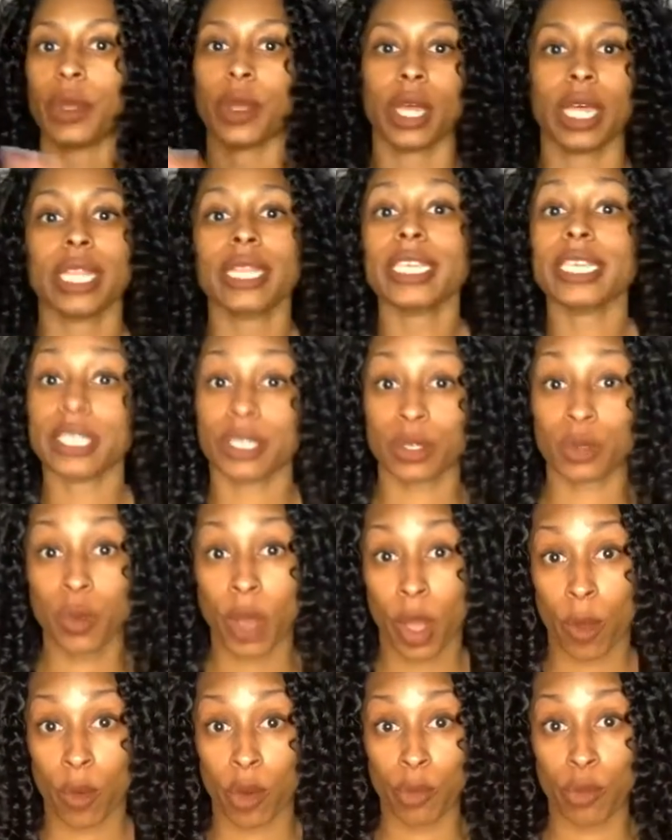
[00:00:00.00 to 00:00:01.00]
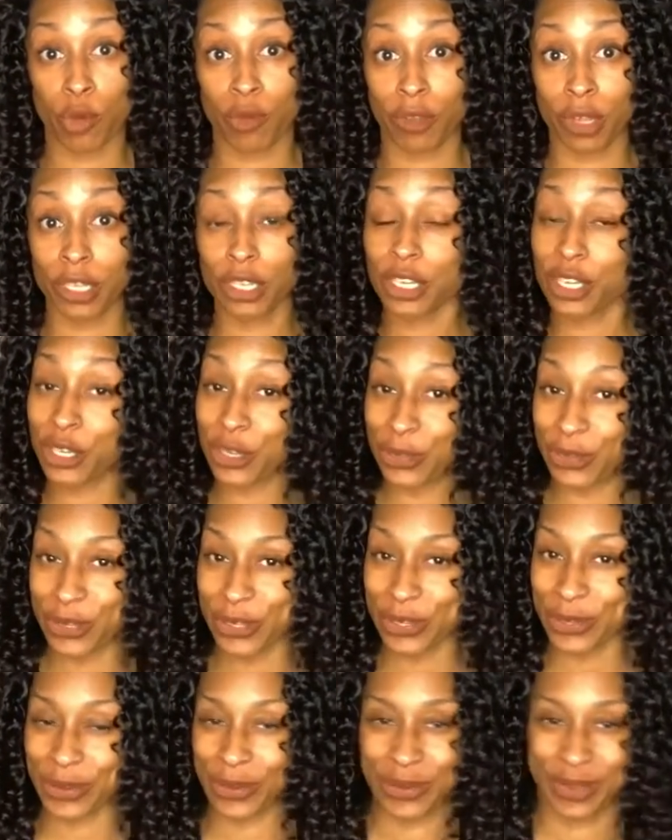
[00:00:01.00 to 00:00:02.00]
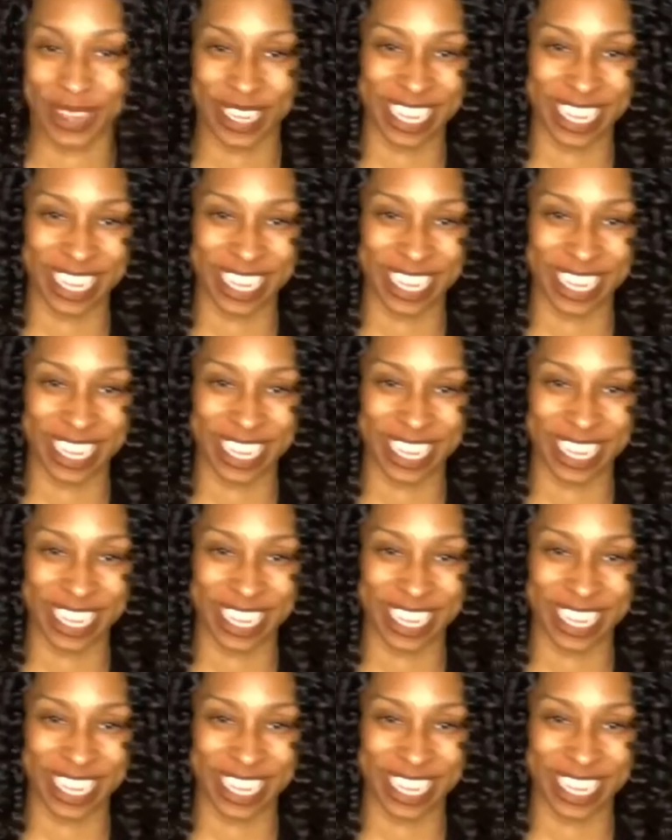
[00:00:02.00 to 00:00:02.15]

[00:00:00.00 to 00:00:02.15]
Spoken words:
This is why we're moving to YouTube.